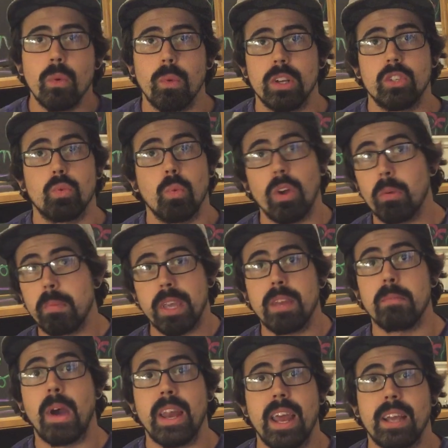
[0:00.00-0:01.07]
which will be
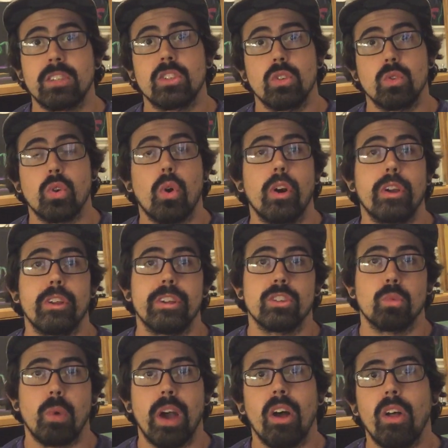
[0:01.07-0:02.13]
in my next tutorial
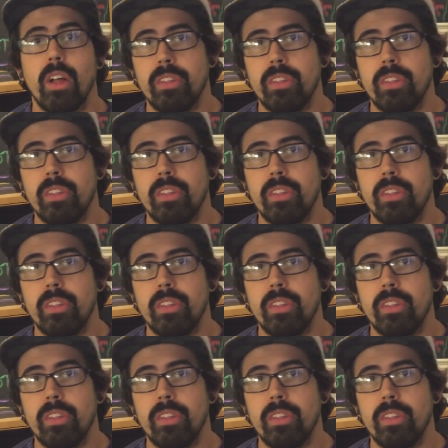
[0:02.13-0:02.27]
as well.